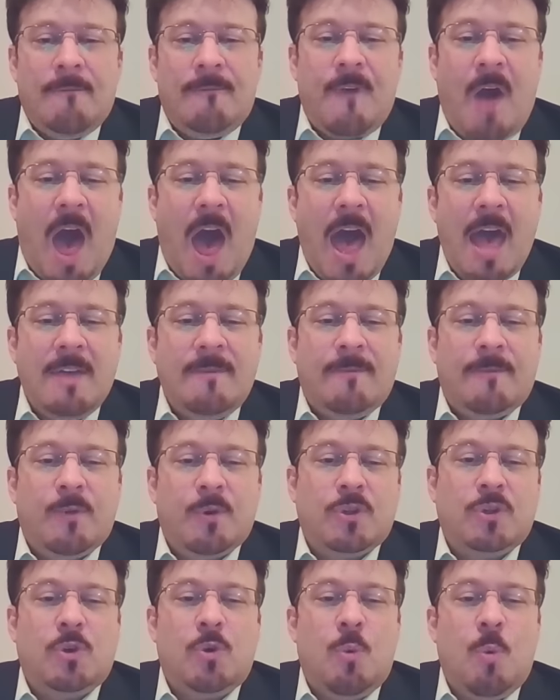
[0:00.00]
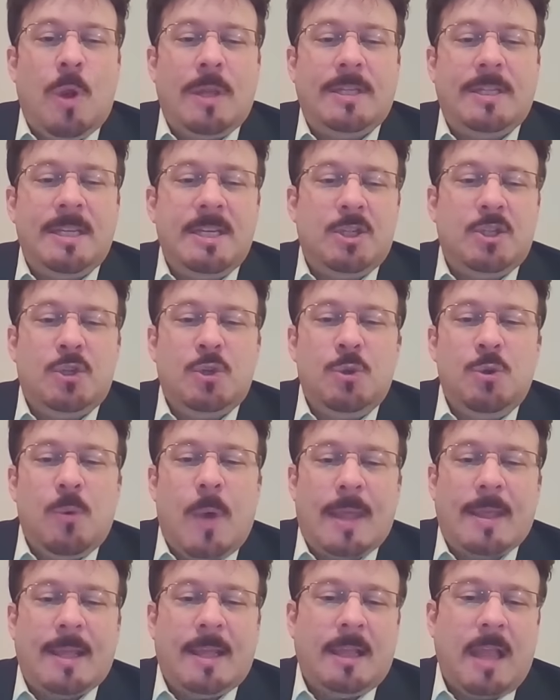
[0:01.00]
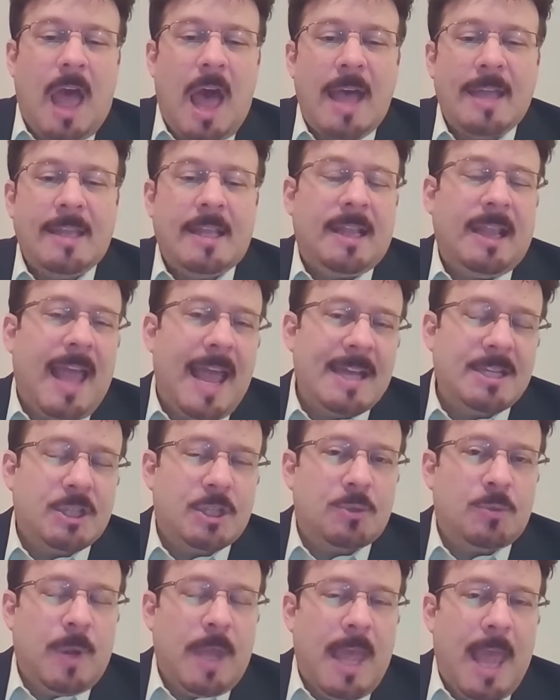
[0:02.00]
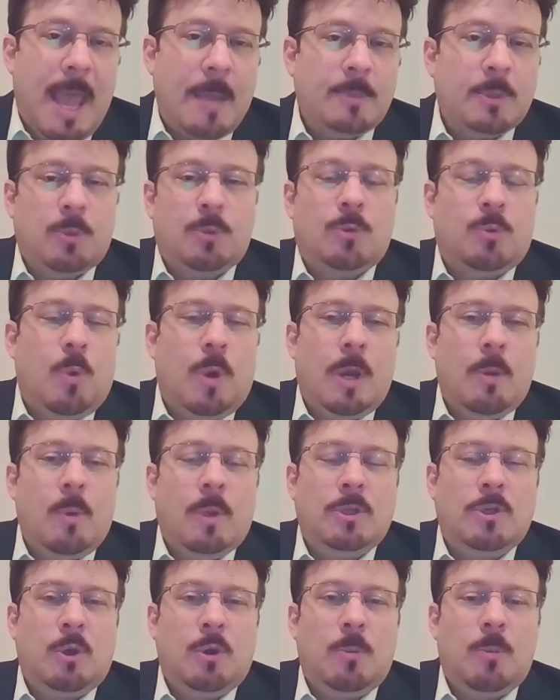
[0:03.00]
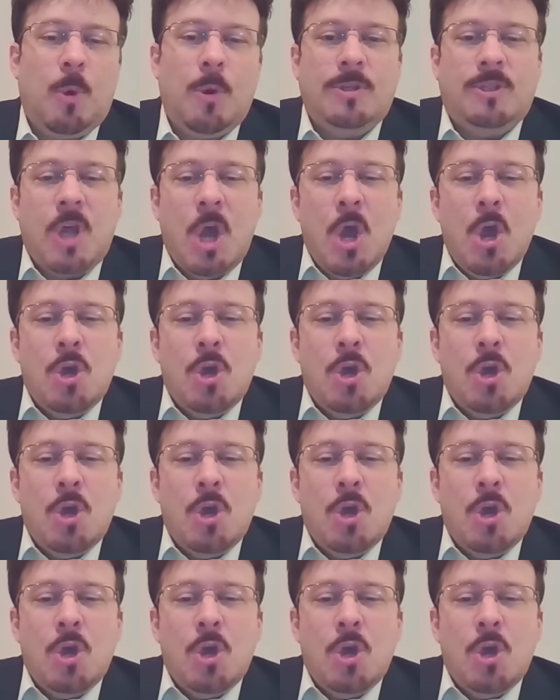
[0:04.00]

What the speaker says: 5-for-22 at the line the last three games with 21 total points.